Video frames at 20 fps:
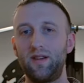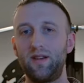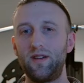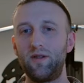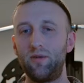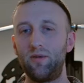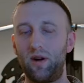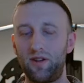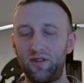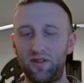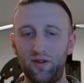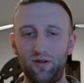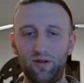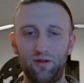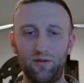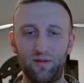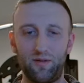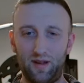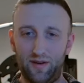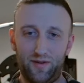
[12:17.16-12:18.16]
You
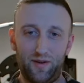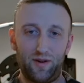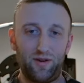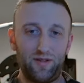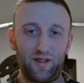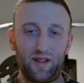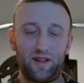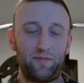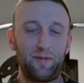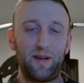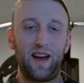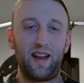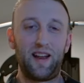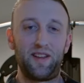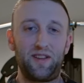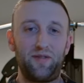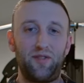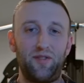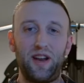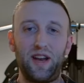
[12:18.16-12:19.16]
also, if you're, let's be
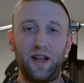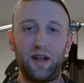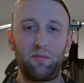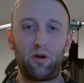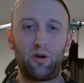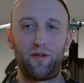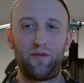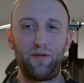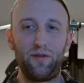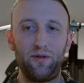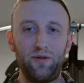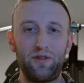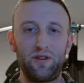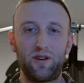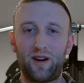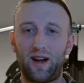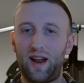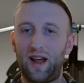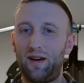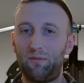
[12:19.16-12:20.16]
honest, if you're eating more food,
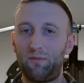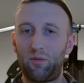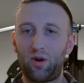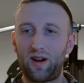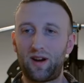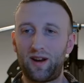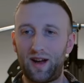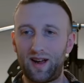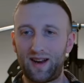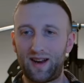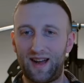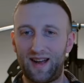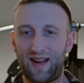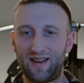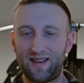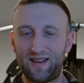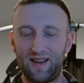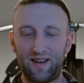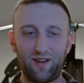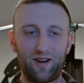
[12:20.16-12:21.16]
you're going to have more gut
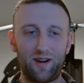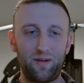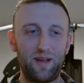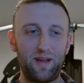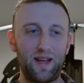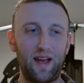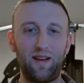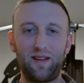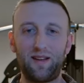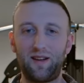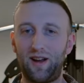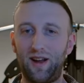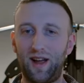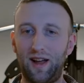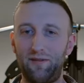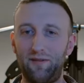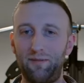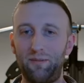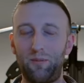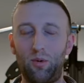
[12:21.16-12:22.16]
content. You're going to be, you
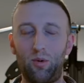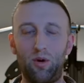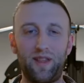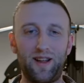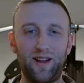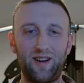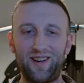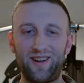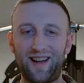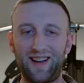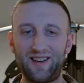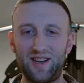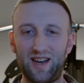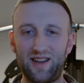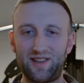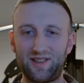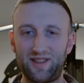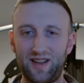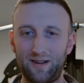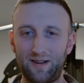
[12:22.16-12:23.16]
have more that you're
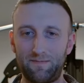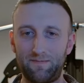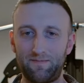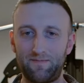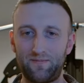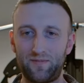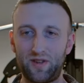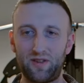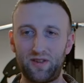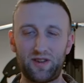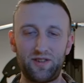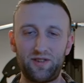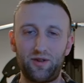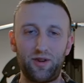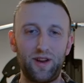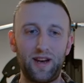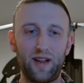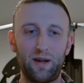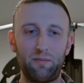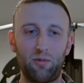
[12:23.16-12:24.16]
digesting just because
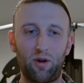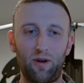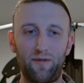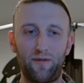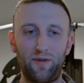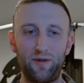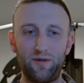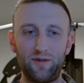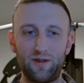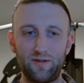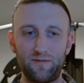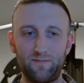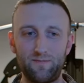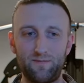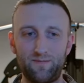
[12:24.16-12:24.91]
you're eating more food.